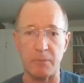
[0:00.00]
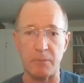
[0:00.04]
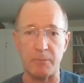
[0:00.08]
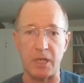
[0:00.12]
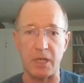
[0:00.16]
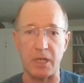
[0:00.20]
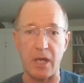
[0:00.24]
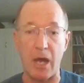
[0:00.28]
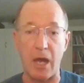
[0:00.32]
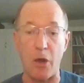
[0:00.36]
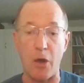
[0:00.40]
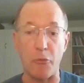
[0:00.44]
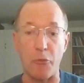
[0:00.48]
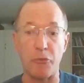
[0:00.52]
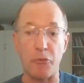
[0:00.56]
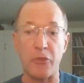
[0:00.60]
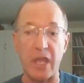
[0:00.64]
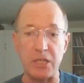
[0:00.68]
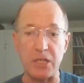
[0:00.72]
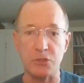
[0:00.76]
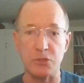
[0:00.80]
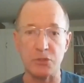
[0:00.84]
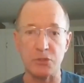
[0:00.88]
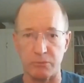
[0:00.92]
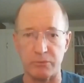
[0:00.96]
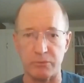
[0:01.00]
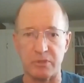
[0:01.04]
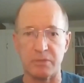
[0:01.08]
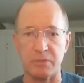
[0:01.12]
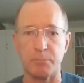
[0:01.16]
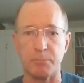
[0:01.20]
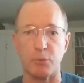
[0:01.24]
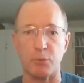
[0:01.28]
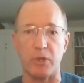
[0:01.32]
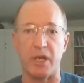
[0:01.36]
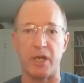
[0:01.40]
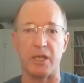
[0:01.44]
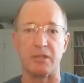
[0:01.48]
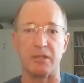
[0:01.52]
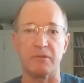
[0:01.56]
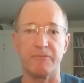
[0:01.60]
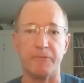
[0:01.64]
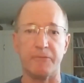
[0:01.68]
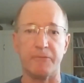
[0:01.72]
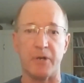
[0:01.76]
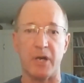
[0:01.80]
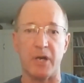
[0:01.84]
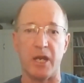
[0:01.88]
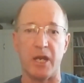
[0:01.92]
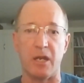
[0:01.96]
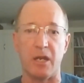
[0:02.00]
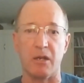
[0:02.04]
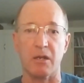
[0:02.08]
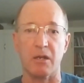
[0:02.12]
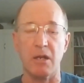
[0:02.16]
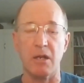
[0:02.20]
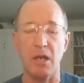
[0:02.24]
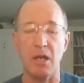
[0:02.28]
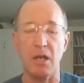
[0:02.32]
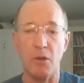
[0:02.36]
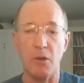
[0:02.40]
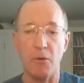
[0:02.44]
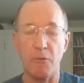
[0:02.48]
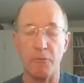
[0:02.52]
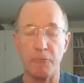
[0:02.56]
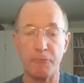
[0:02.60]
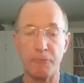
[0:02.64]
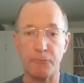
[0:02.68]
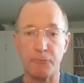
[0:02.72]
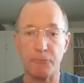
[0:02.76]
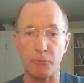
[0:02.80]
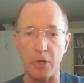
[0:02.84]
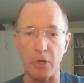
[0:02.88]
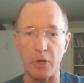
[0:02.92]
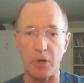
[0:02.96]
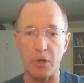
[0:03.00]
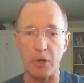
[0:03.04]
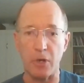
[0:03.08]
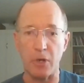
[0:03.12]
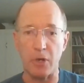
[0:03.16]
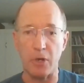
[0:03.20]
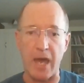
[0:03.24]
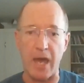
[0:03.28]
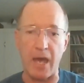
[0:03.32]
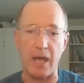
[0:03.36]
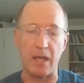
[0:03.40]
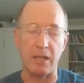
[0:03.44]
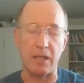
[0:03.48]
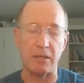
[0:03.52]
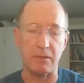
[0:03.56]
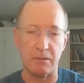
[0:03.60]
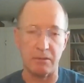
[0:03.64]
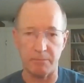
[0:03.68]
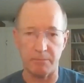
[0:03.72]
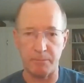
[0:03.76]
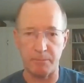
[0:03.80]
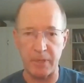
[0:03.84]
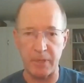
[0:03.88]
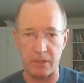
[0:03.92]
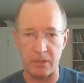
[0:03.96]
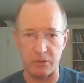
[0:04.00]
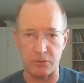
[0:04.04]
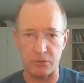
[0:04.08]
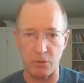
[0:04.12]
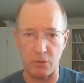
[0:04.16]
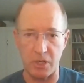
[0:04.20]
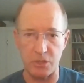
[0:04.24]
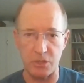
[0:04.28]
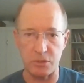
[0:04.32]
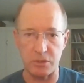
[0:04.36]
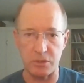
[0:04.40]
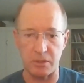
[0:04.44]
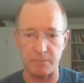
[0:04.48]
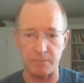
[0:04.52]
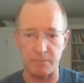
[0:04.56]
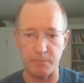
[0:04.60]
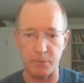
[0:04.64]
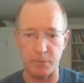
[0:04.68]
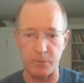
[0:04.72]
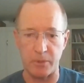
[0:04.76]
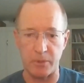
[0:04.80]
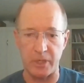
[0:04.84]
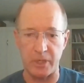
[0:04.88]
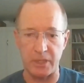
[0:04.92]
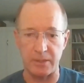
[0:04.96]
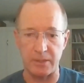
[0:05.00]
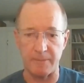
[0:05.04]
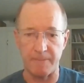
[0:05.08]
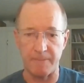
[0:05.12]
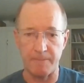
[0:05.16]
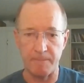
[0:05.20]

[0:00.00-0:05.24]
out. They don't spread fire from that penetration point,